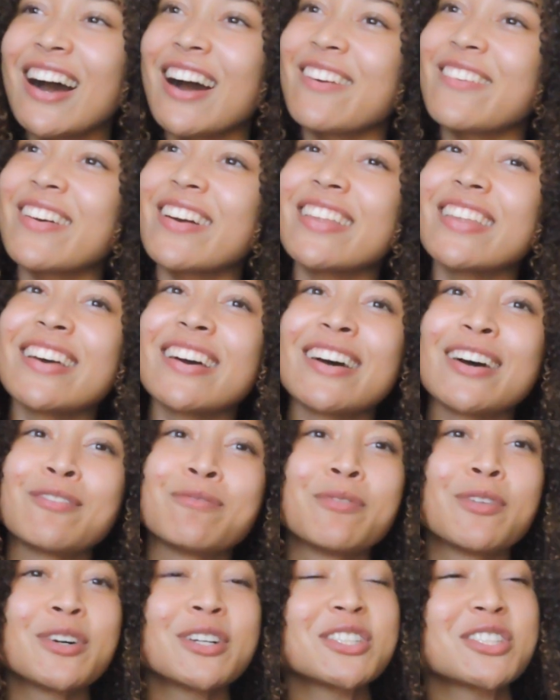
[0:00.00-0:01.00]
I'm
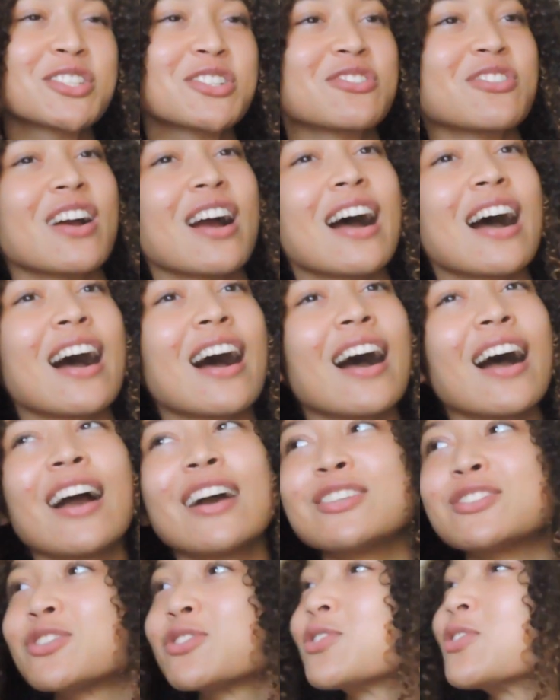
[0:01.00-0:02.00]
gonna
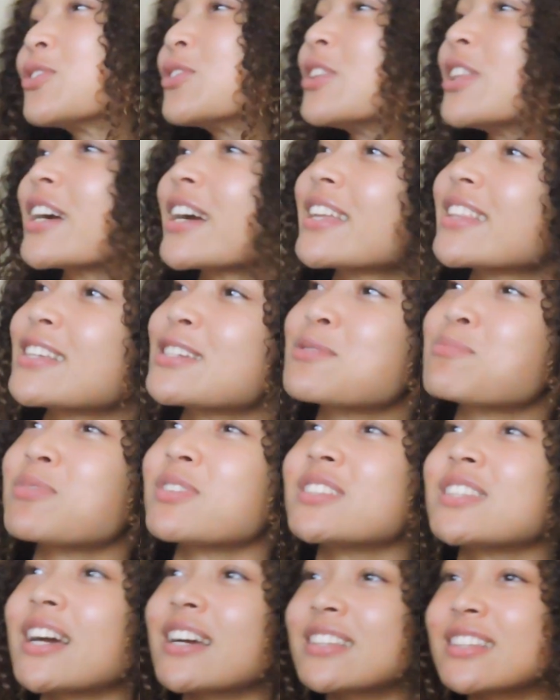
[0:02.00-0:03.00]
moisturize, ooh, look at this
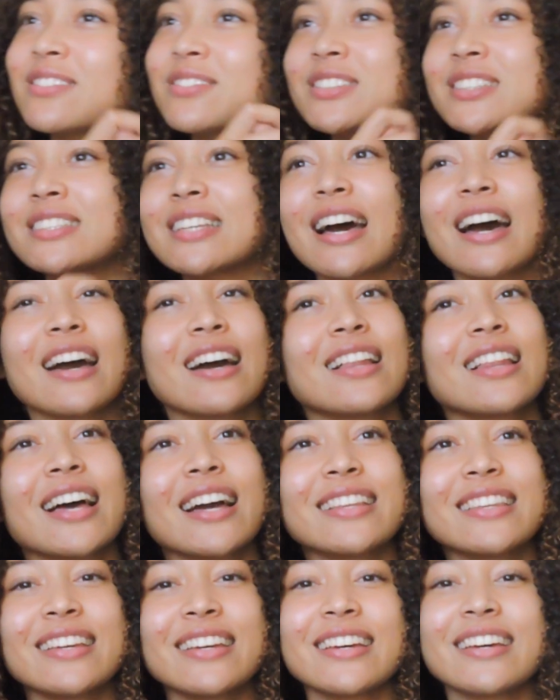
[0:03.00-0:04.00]
protective style
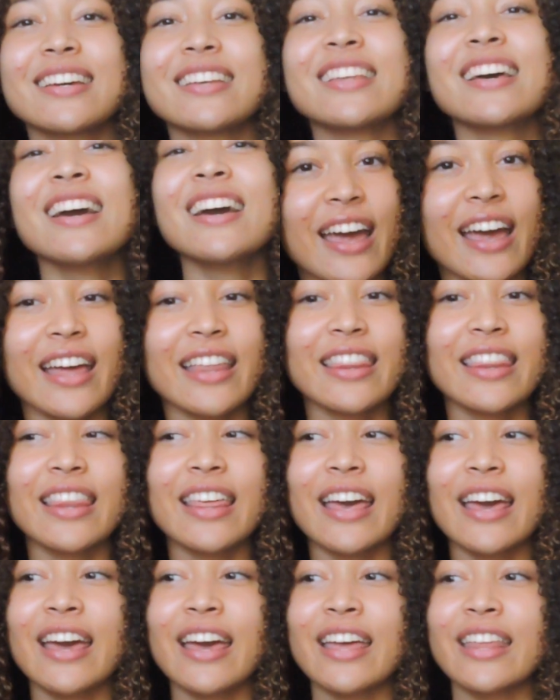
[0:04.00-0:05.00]
I did, and
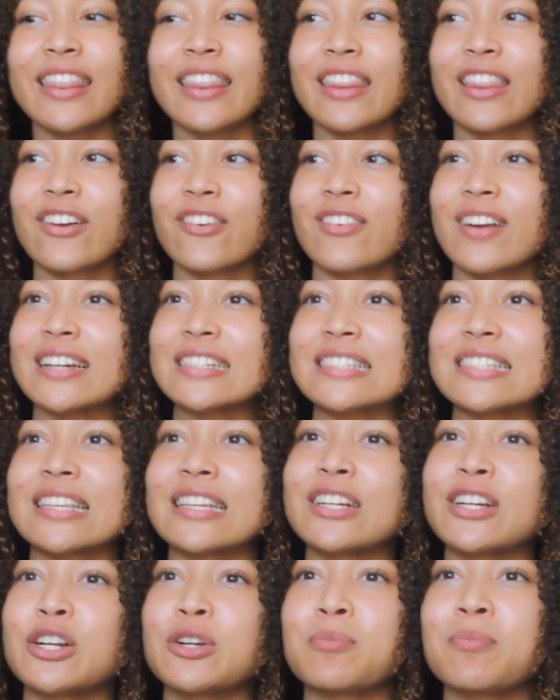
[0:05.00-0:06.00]
then the rest
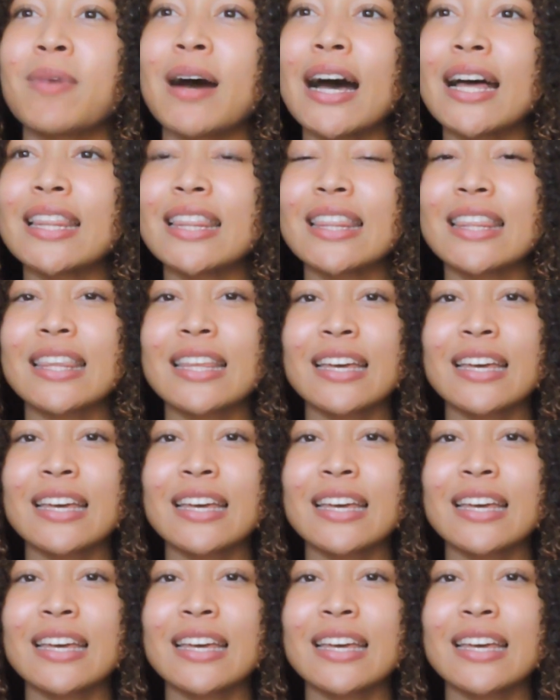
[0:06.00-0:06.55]
of your month